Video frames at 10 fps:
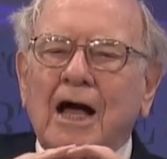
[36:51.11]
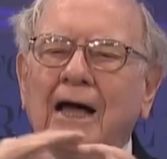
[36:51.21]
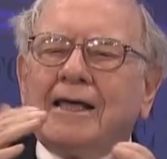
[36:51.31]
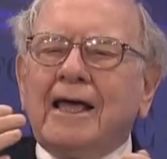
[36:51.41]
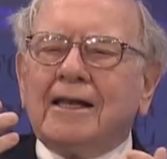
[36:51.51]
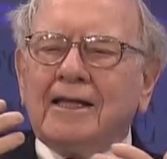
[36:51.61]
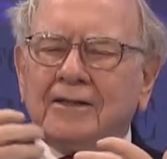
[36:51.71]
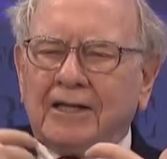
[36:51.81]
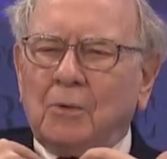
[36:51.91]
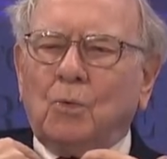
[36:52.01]
I can't
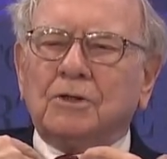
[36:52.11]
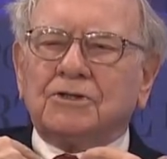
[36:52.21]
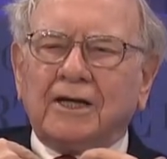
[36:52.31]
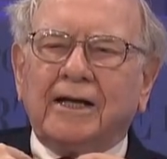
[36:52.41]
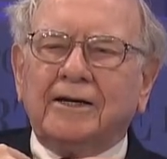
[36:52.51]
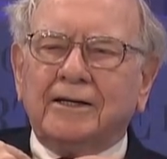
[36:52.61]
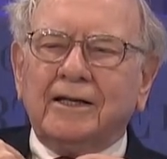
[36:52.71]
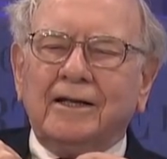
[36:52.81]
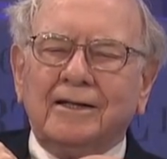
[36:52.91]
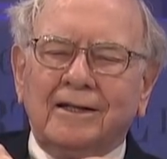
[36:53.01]
get that one-sided
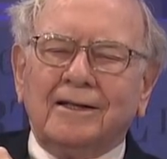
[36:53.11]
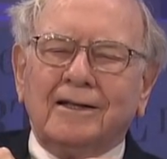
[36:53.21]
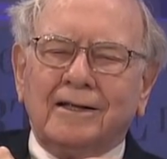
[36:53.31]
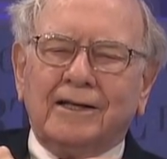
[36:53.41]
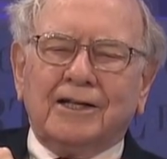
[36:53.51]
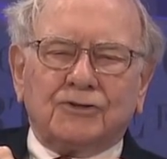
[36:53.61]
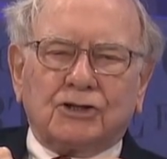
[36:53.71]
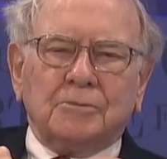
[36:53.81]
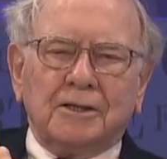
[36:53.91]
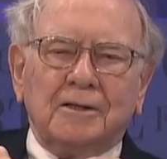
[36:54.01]
an
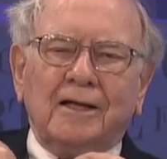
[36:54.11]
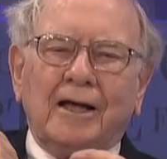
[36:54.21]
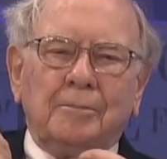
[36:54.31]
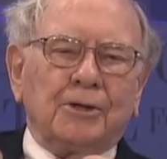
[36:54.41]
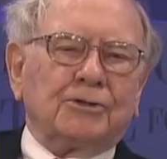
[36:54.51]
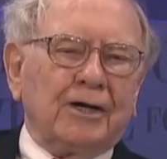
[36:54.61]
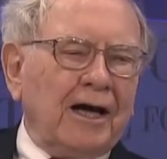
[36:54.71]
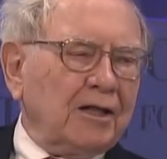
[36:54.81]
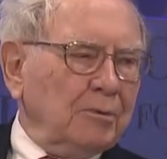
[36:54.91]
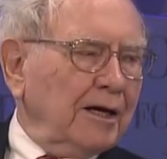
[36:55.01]
instrument at Berkshire
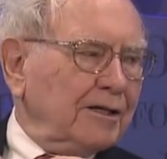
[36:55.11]
Hathaway.